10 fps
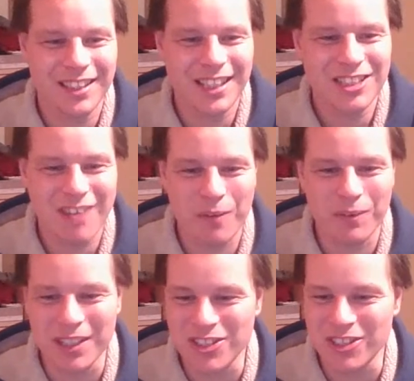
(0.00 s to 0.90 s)
interact
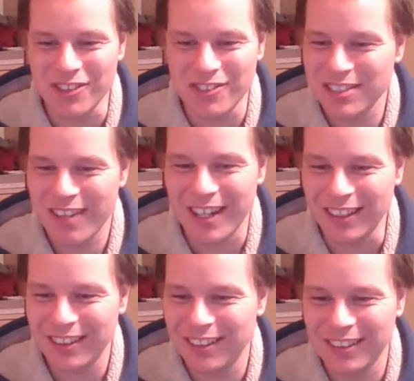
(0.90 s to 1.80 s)
with each other. It's
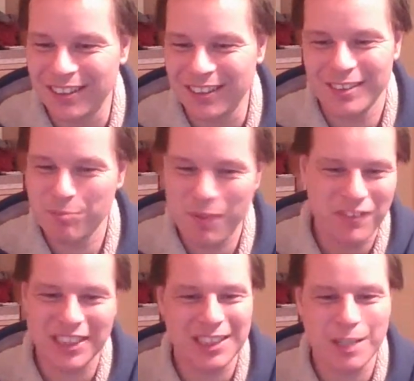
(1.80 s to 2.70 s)
great, and a
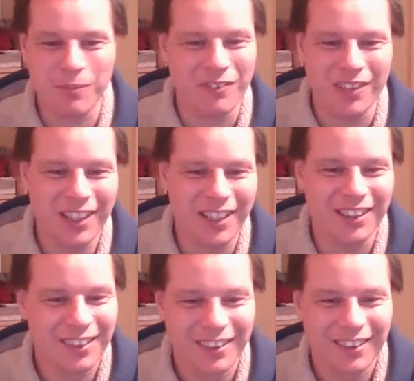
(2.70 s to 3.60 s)
perfect example right here.
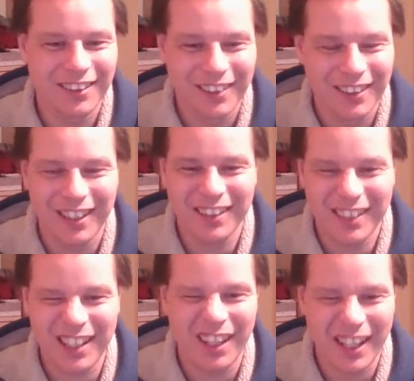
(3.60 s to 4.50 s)
I
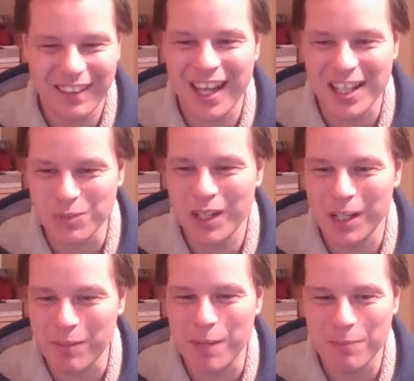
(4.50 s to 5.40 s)
think I like that as
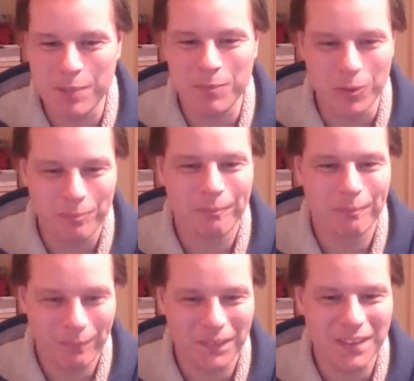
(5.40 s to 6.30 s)
well about people
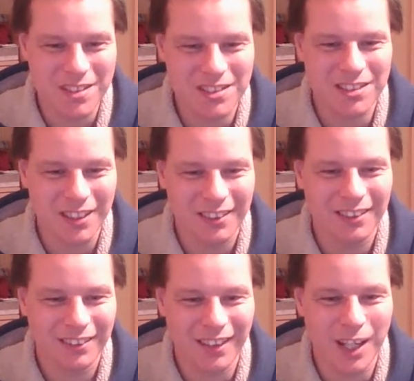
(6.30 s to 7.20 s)
that
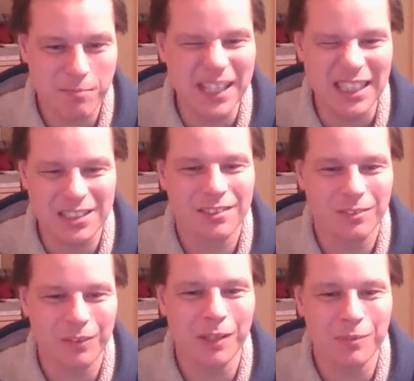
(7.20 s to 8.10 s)
I meet
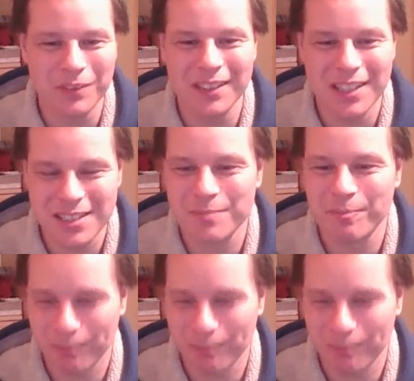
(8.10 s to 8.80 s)
while I'm doing this.